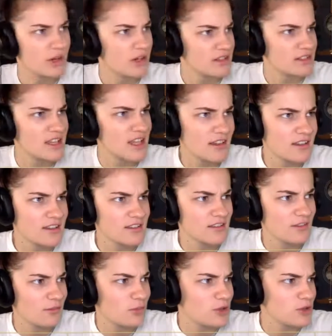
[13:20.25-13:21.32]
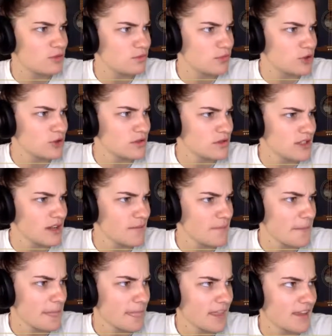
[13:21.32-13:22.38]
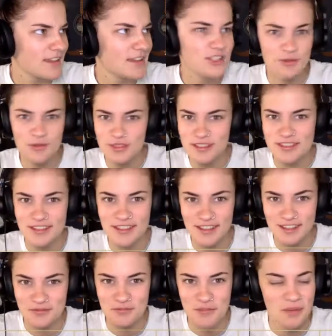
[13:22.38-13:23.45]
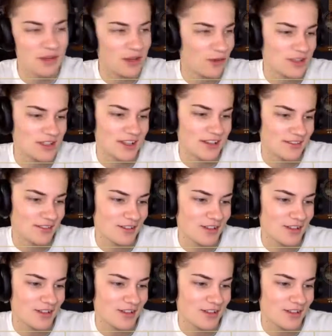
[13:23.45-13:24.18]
Executive producer. She was, maybe Chris can